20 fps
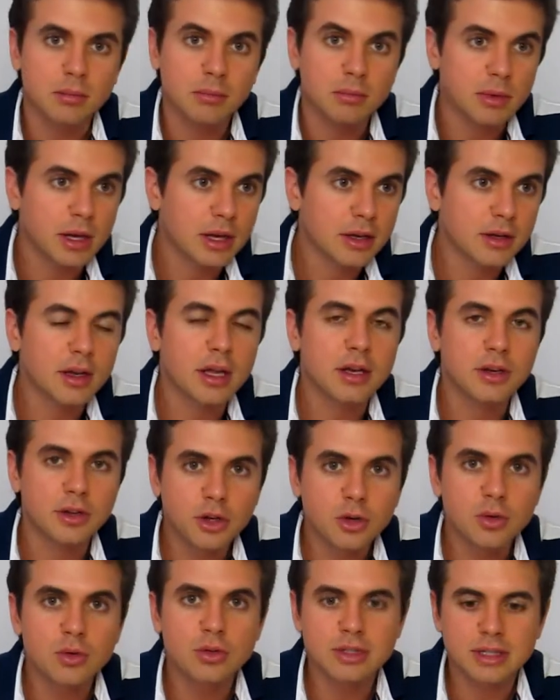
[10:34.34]
and
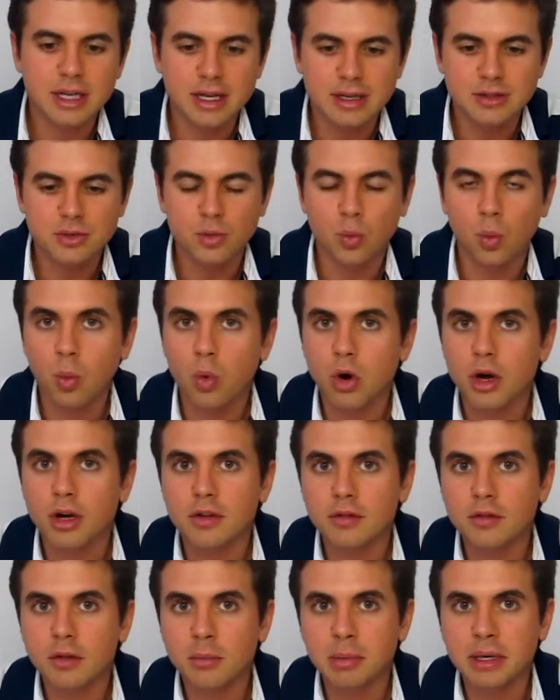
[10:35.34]
used as one
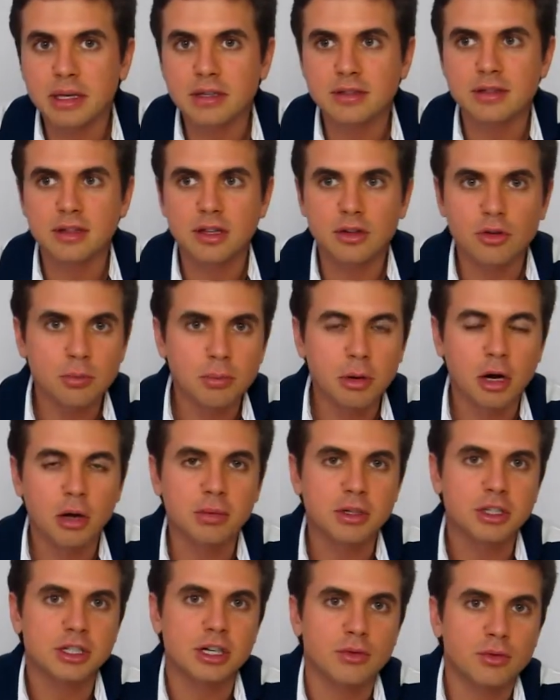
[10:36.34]
of the pieces that you
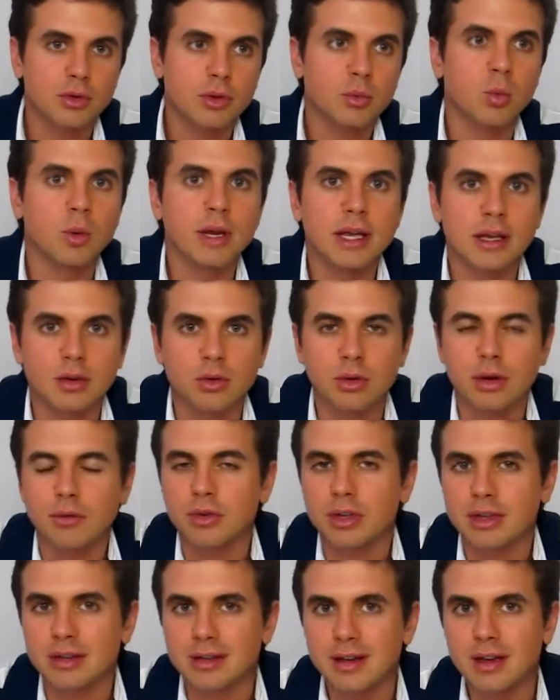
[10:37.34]
publish every week or
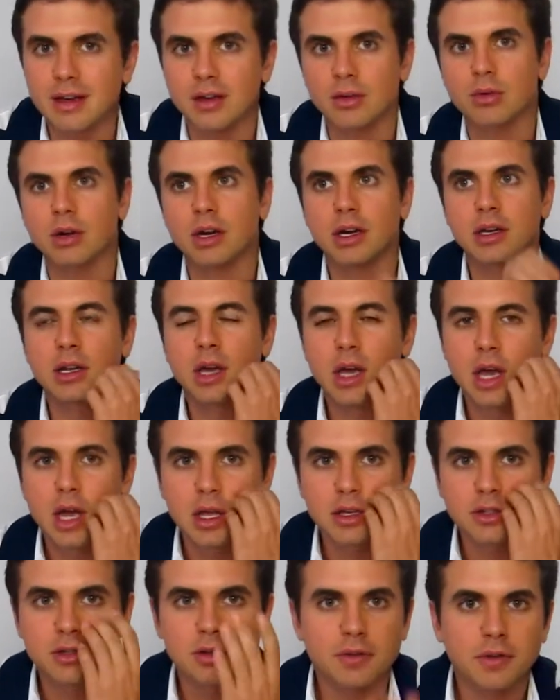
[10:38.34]
every day, right?
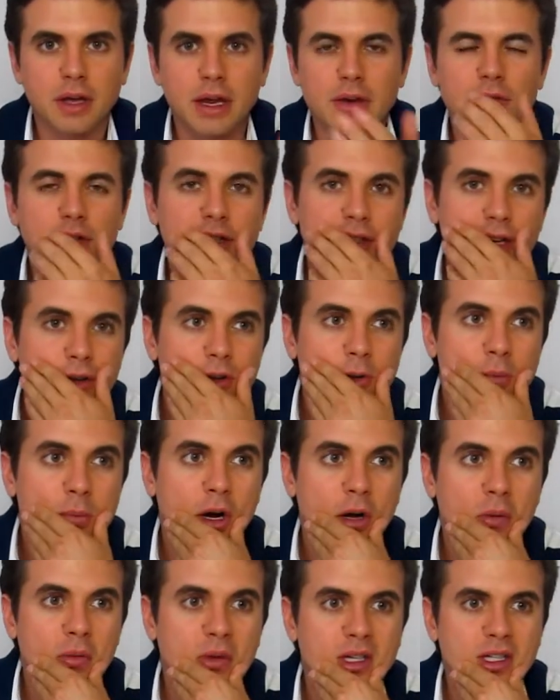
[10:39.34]
So if every day you
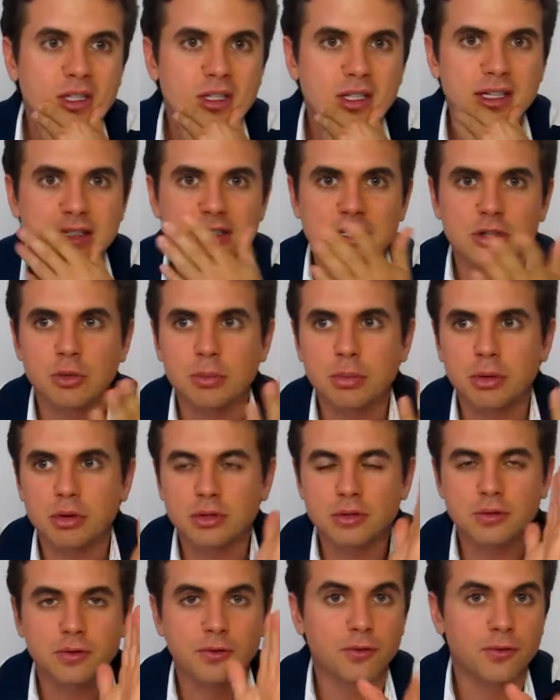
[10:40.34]
publish, let's say you
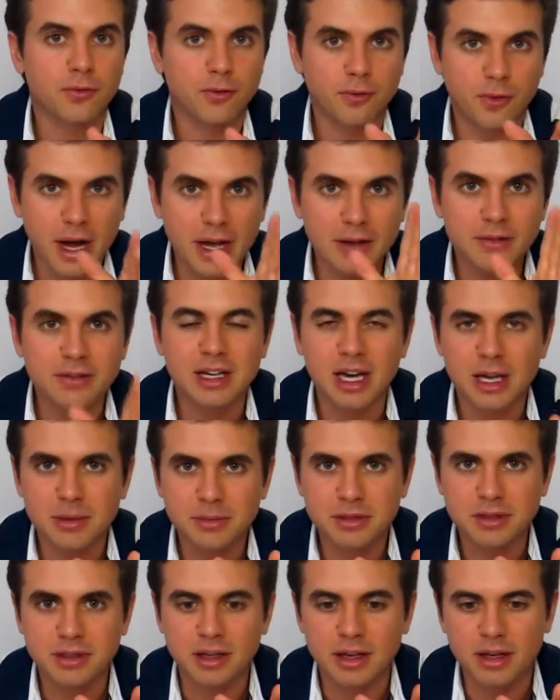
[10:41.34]
post 5 times
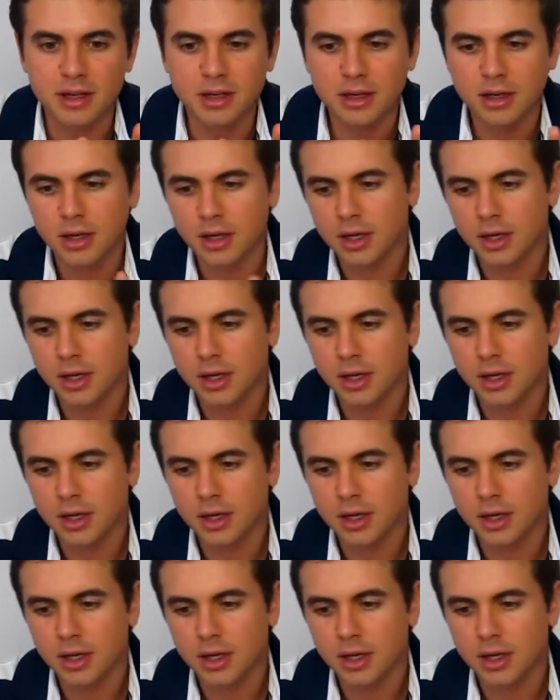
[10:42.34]
a day,